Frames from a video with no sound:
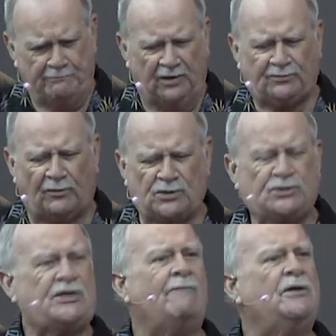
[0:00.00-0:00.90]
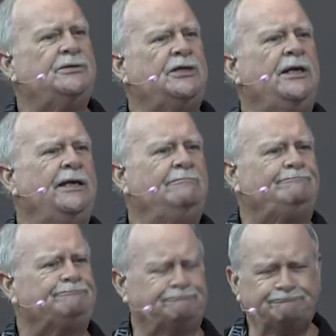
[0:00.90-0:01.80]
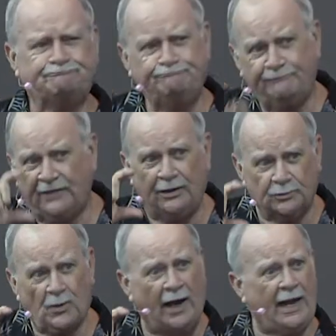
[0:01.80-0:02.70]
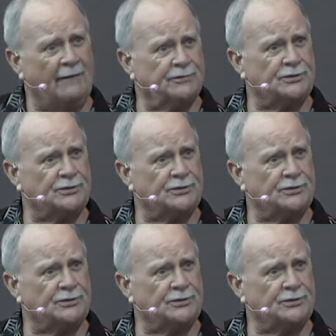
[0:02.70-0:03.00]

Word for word: is verse 17 is right after